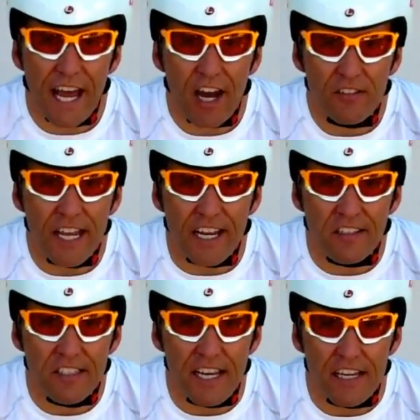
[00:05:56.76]
down, take a
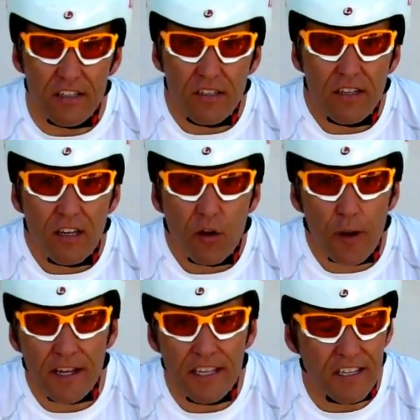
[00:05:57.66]
seat,
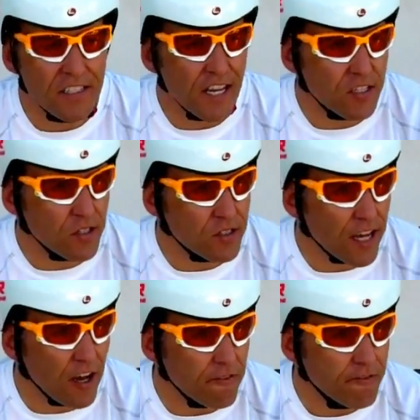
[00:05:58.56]
quickly assess
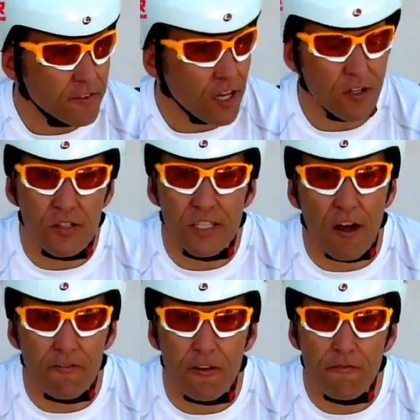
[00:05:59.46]
yourself. Tell
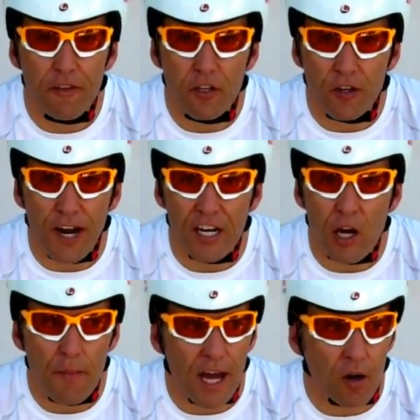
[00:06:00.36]
yourself you feel great
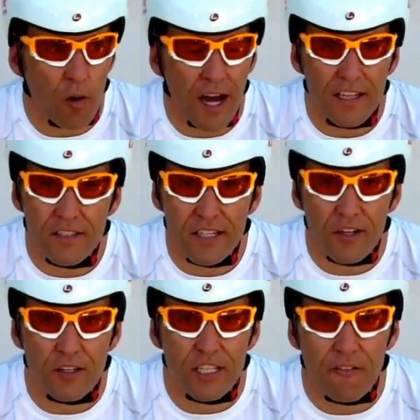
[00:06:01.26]
no matter what. Tell
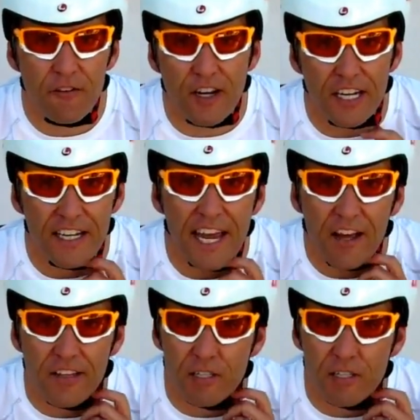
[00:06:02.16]
yourself you're going to nail